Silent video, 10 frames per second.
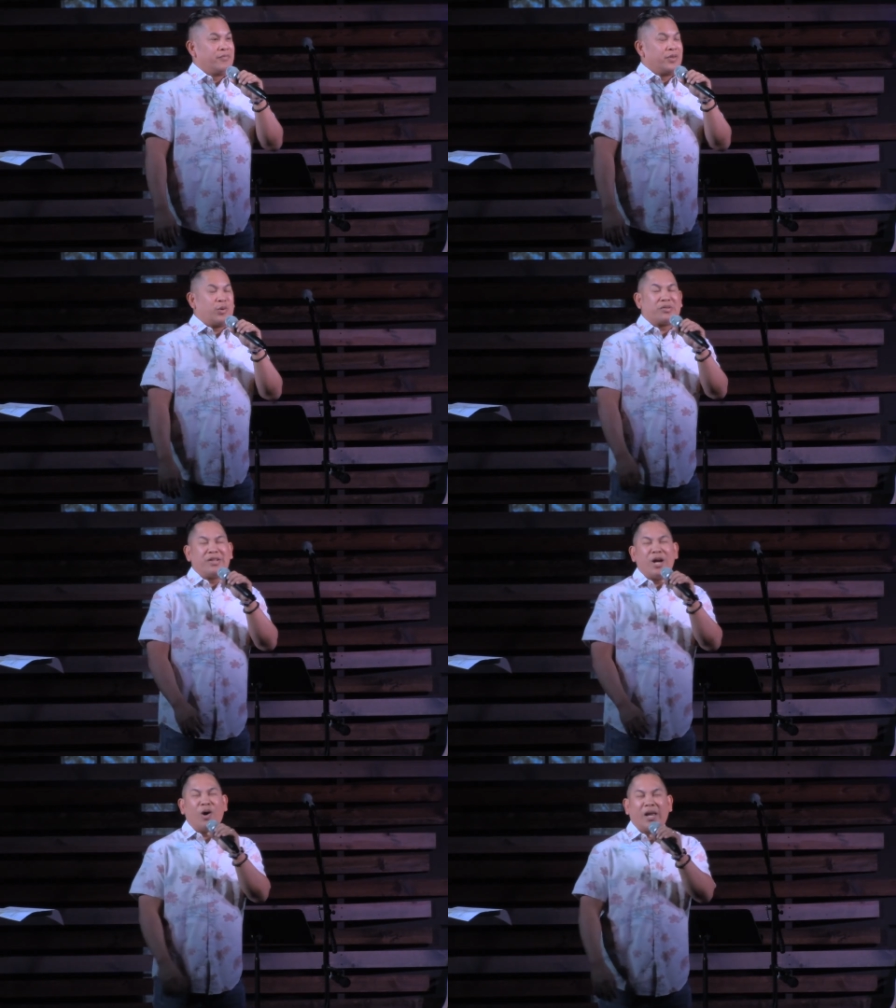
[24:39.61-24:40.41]
There was
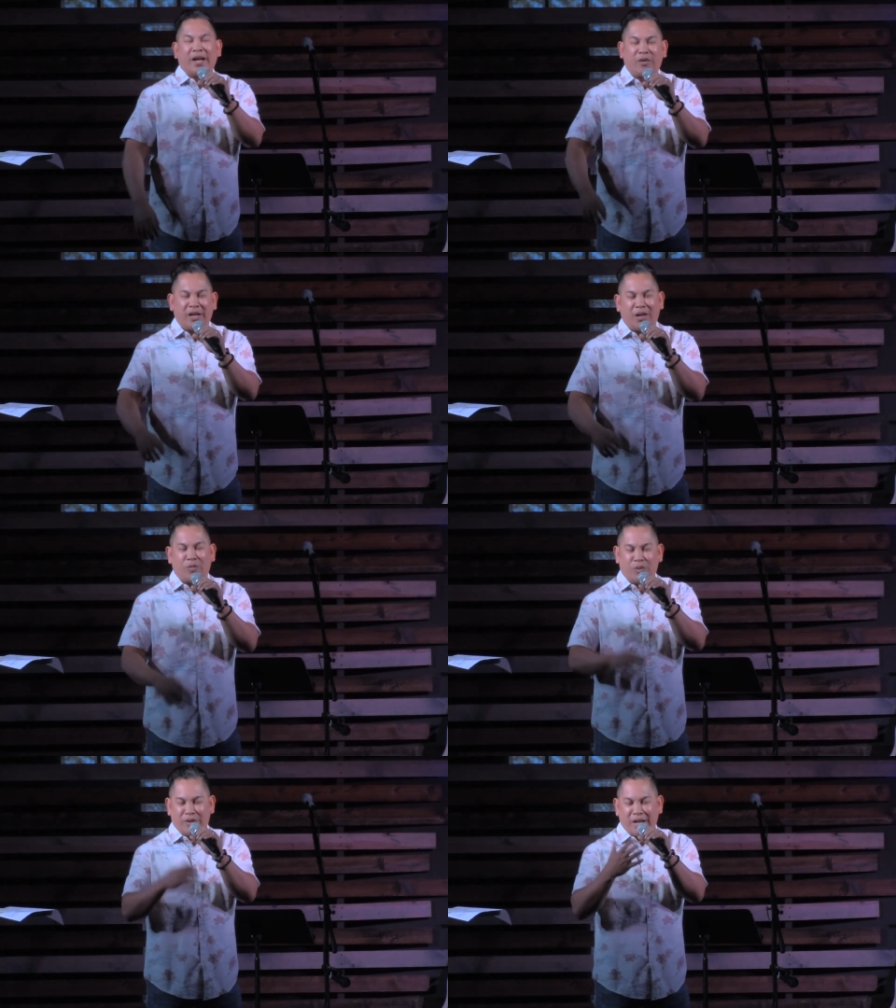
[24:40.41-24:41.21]
no like, okay,
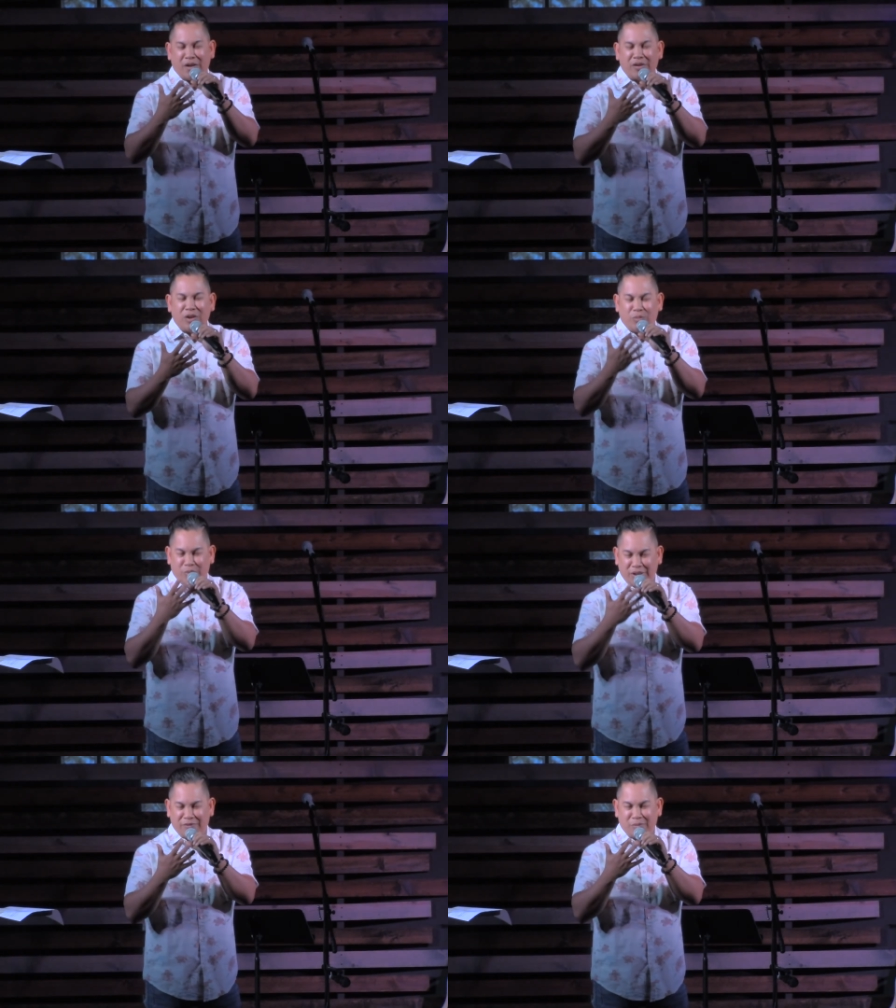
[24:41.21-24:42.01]
well, now that you
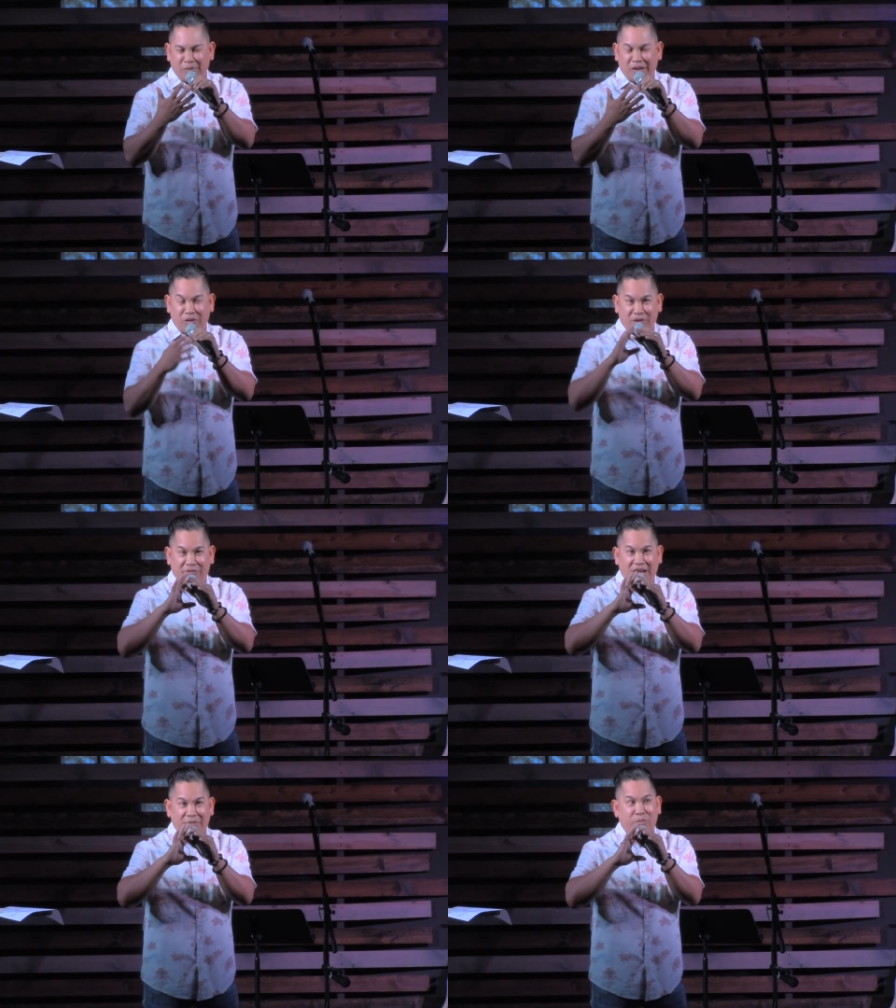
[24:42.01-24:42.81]
believe in me, there's
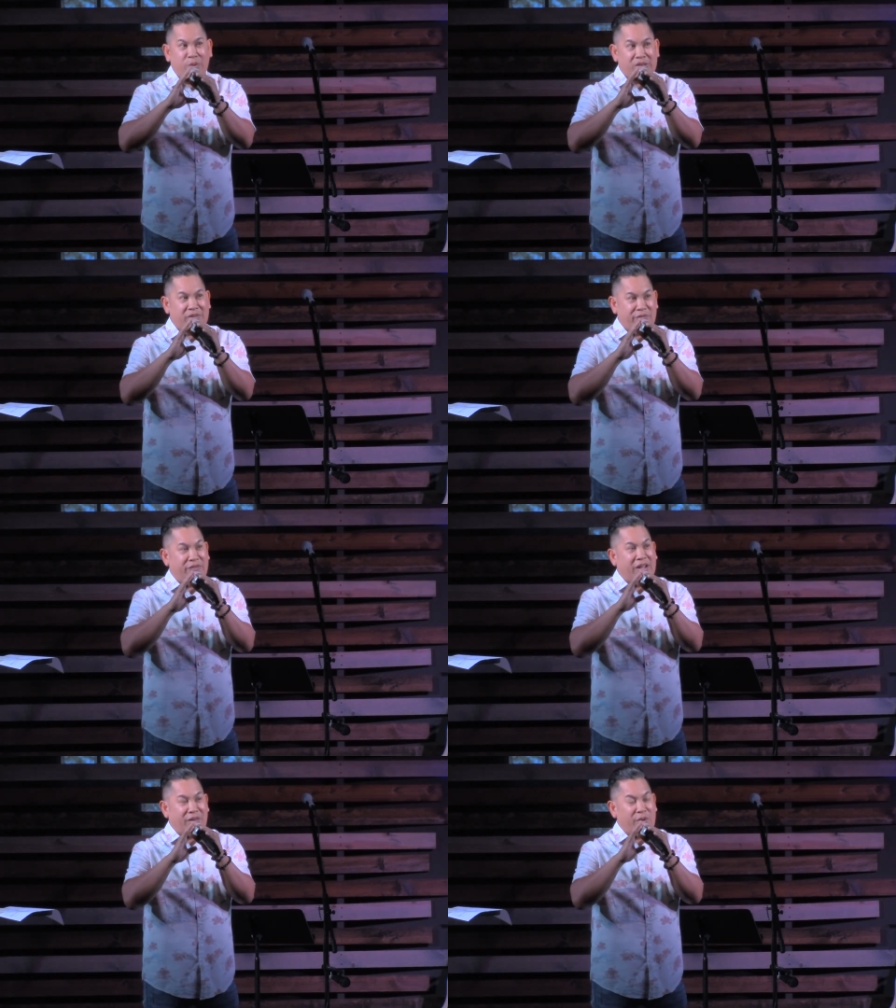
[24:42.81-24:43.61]
five points of
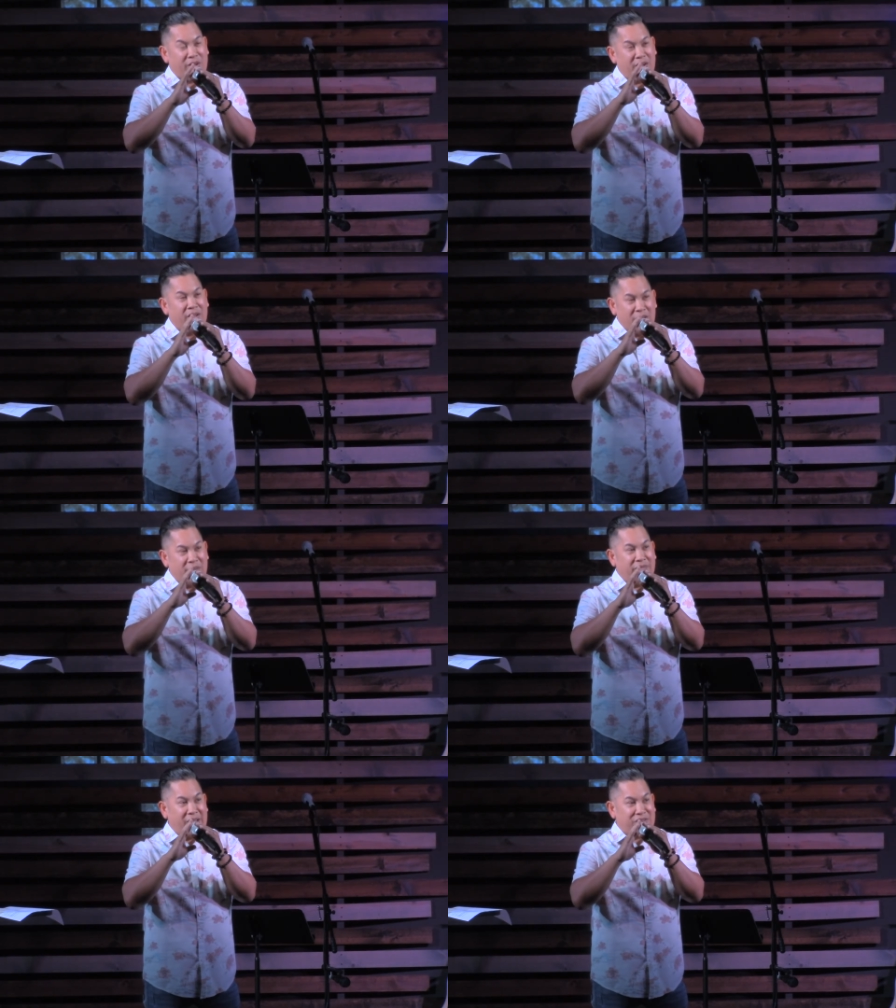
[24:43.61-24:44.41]
evalu- uh,
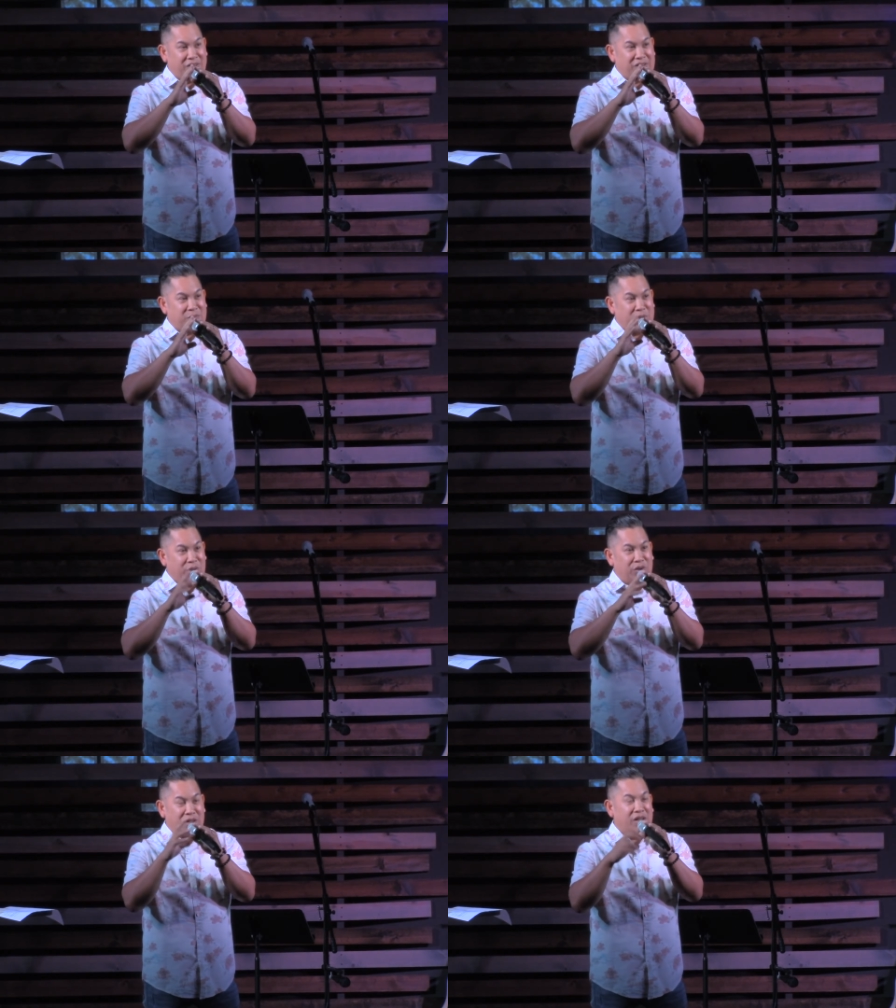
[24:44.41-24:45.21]
evangelism that
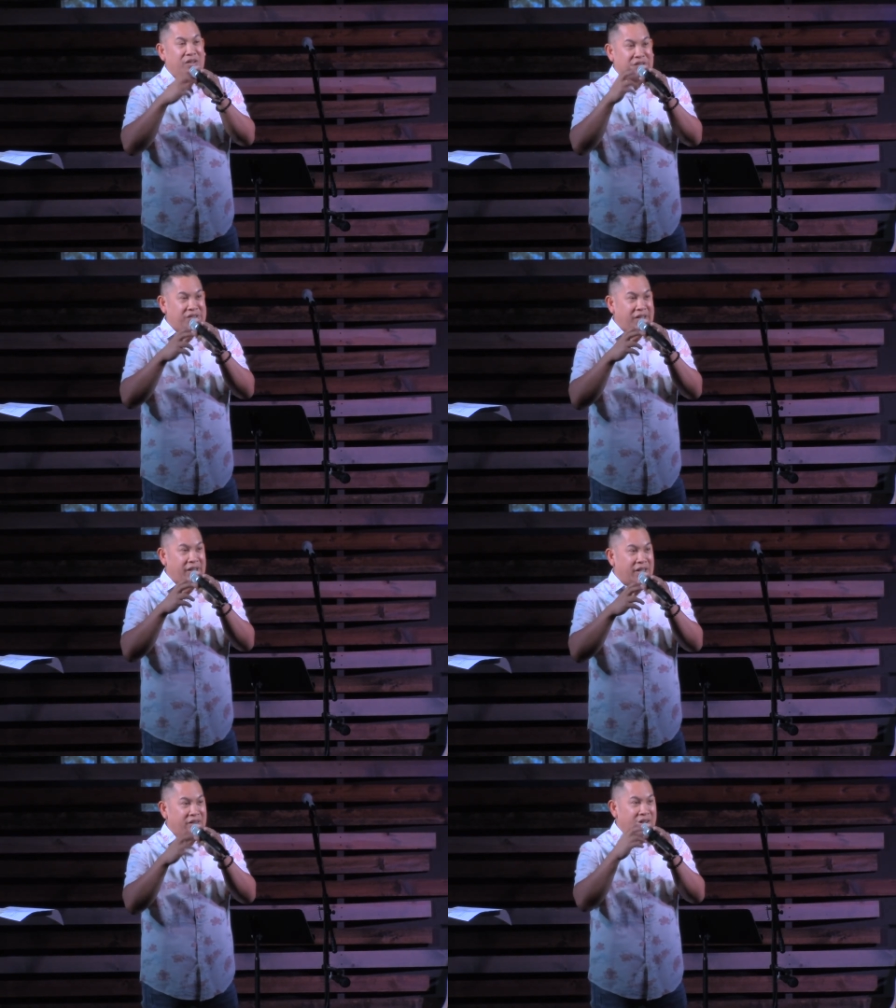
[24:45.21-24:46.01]
you need to understand.